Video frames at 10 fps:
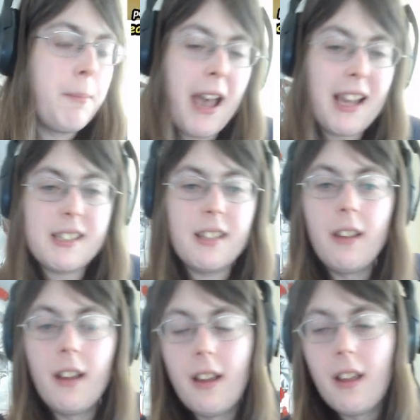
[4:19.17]
passing
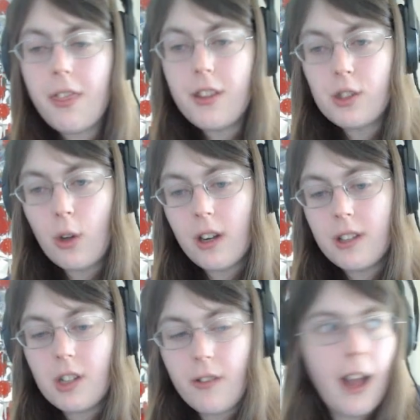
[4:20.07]
the
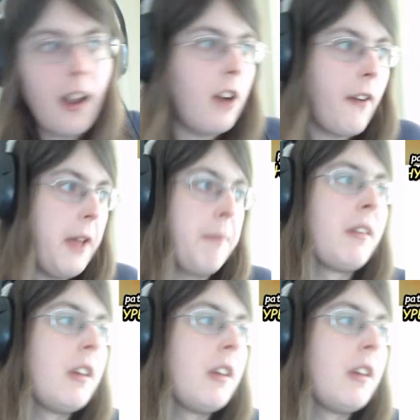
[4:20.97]
thesaurus around. All right.